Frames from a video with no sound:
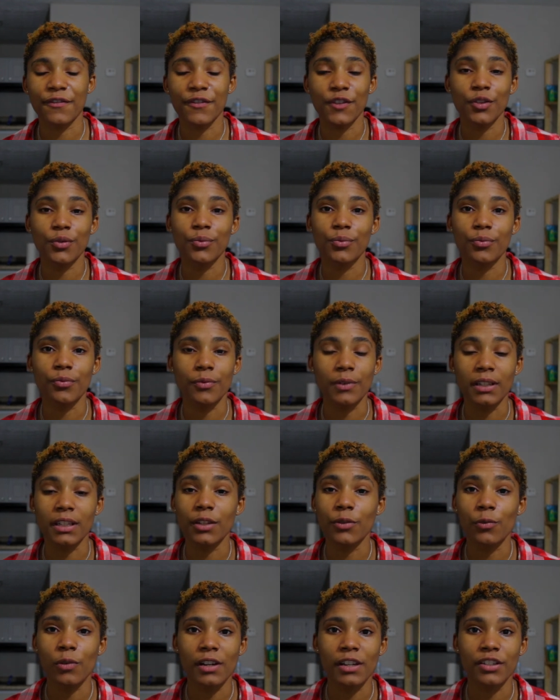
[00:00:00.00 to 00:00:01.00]
If you
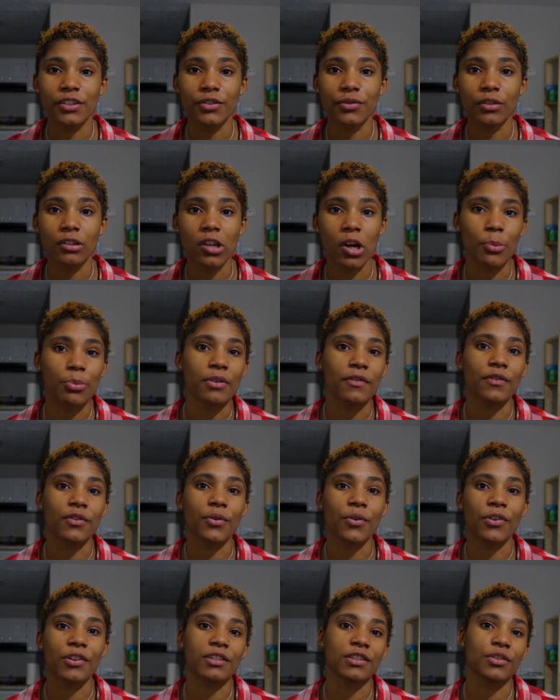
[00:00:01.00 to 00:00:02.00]
really want to do a law
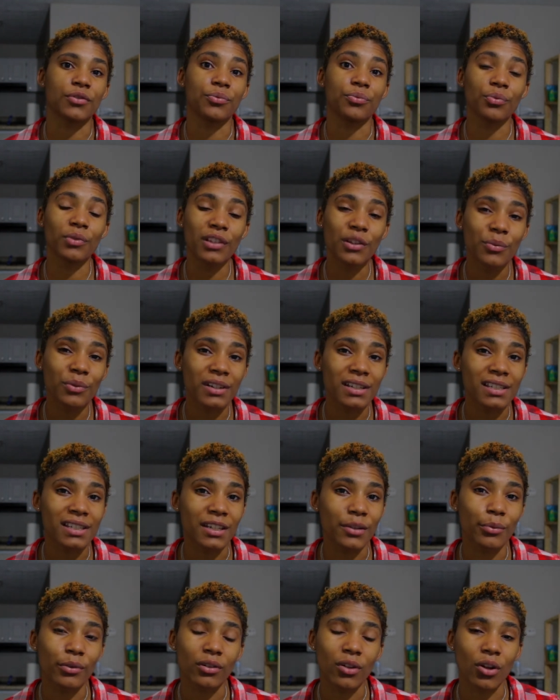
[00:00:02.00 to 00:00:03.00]
preview course and you really want to
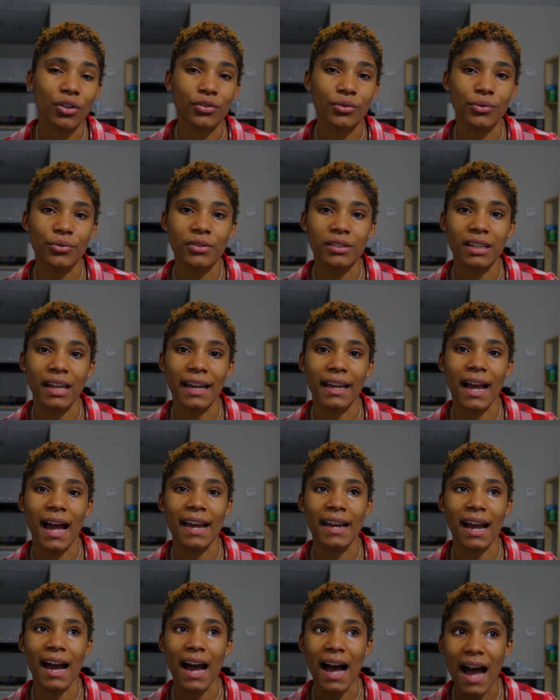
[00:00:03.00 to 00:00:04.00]
see what law school is like,
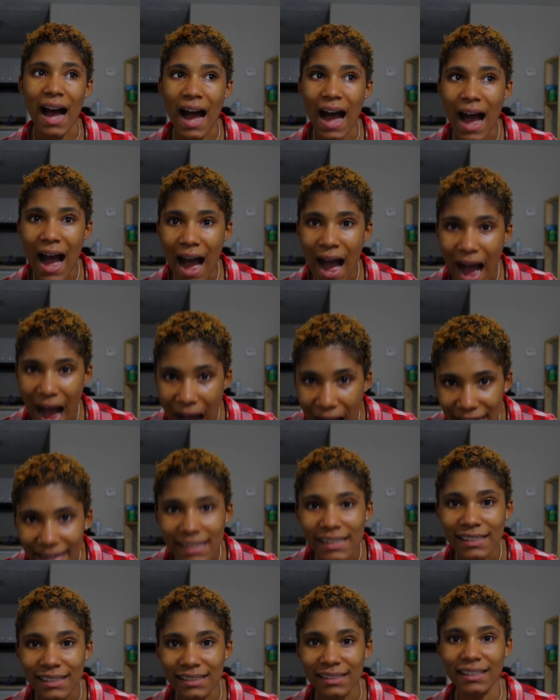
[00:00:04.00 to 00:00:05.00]
I
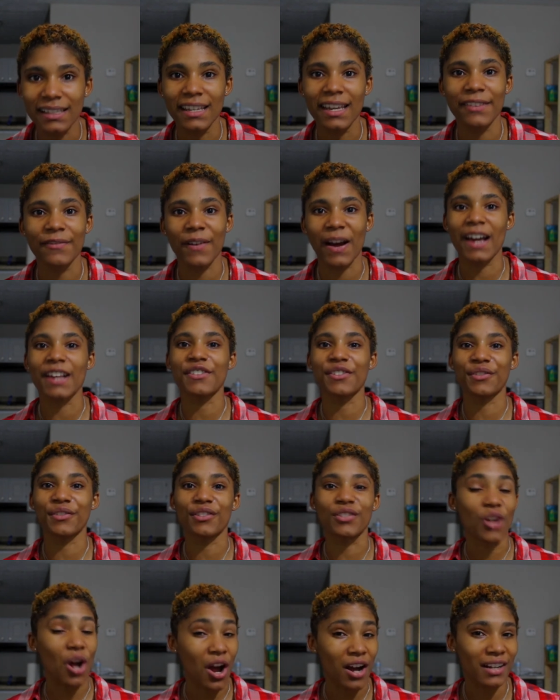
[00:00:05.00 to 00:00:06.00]
honestly advise you
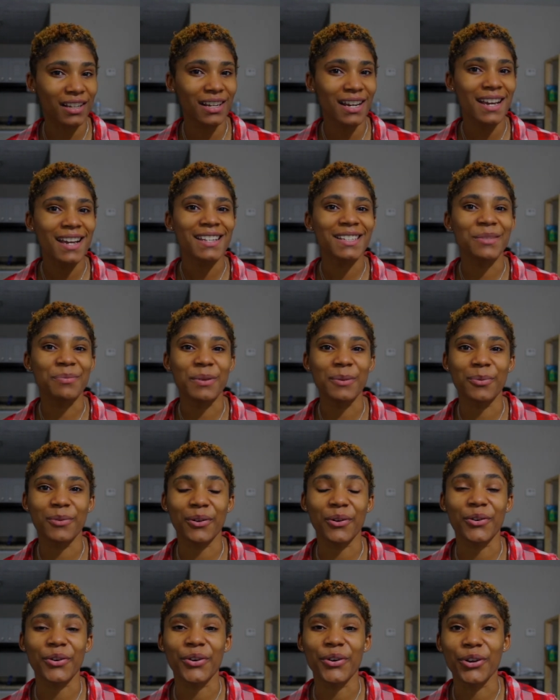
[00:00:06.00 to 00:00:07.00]
to talk to people
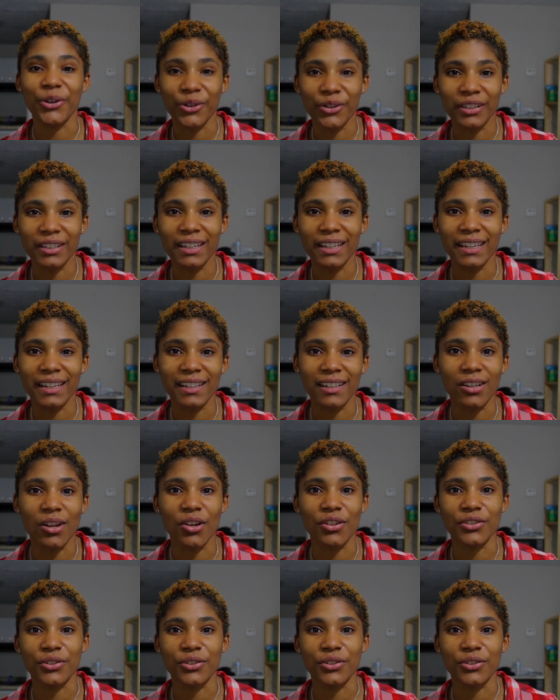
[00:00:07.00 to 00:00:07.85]
that are currently in law